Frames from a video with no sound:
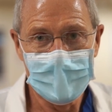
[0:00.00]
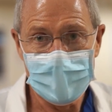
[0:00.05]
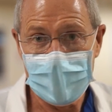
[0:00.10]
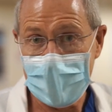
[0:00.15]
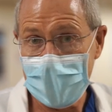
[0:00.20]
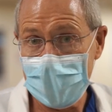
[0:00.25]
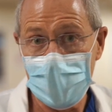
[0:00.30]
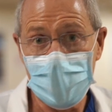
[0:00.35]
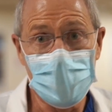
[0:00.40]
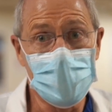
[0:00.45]

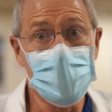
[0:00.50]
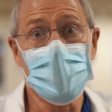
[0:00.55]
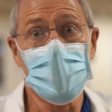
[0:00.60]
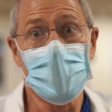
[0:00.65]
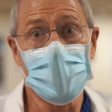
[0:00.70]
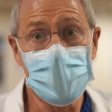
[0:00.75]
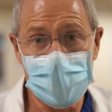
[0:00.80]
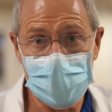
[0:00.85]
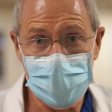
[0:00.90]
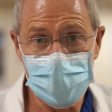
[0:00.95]
Now
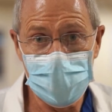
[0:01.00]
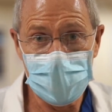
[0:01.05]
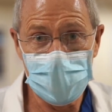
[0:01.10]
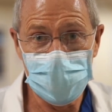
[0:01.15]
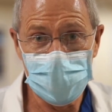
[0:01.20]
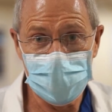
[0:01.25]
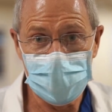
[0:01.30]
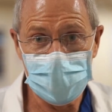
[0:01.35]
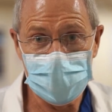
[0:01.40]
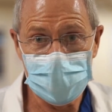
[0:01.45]
everybody can be
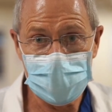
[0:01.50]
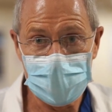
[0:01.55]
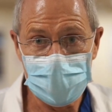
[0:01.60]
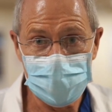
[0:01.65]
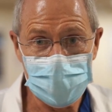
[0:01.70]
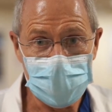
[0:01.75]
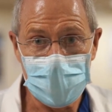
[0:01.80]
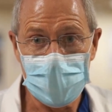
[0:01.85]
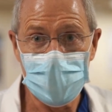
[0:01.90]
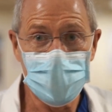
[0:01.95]
here at the
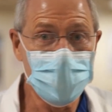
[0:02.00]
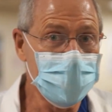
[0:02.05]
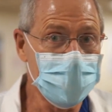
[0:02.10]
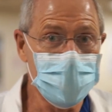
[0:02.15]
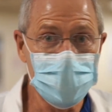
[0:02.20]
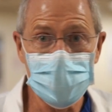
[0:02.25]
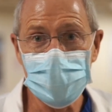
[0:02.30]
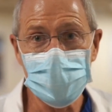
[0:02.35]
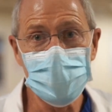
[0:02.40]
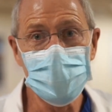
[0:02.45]
same time. We
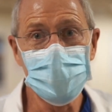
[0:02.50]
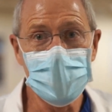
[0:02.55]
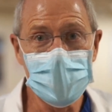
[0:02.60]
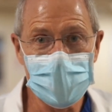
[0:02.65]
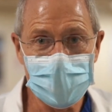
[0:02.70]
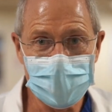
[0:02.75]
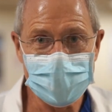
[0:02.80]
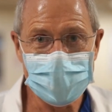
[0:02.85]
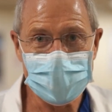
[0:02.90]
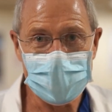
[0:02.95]
all Zoom
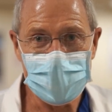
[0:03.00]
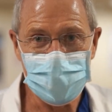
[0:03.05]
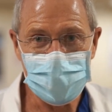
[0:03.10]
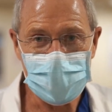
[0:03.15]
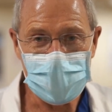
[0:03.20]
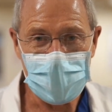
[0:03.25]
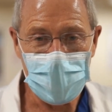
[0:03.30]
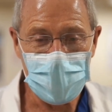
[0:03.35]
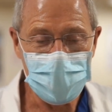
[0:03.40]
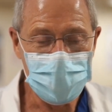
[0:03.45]
in at the same
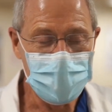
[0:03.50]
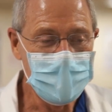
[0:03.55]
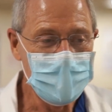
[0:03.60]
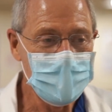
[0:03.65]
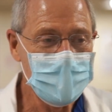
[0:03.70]
time.